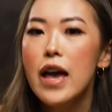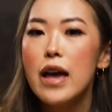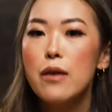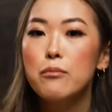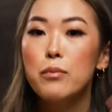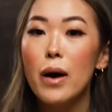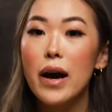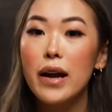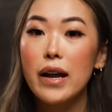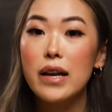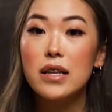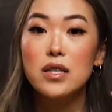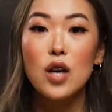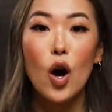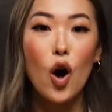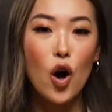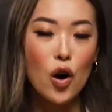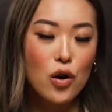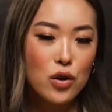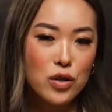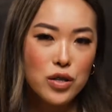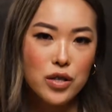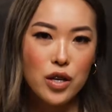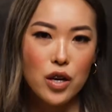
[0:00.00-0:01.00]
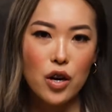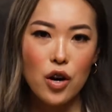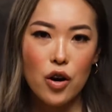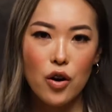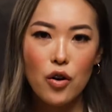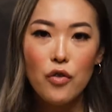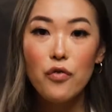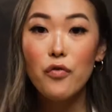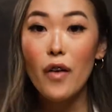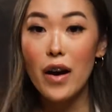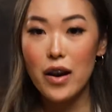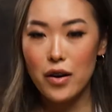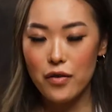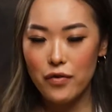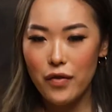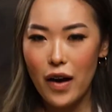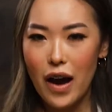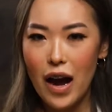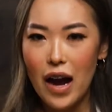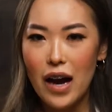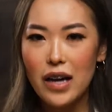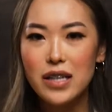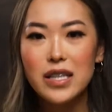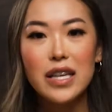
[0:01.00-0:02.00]
but it's also, fun
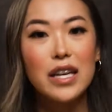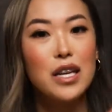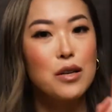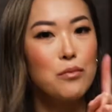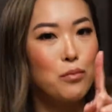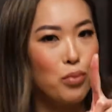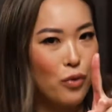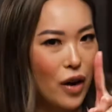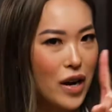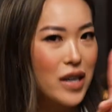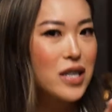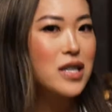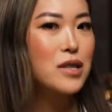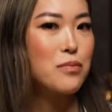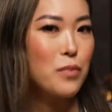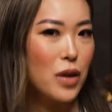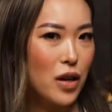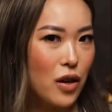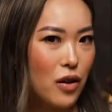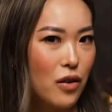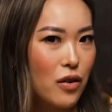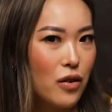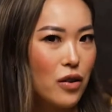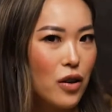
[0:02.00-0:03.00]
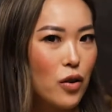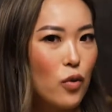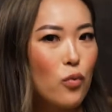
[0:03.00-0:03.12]
fact, in breast milk,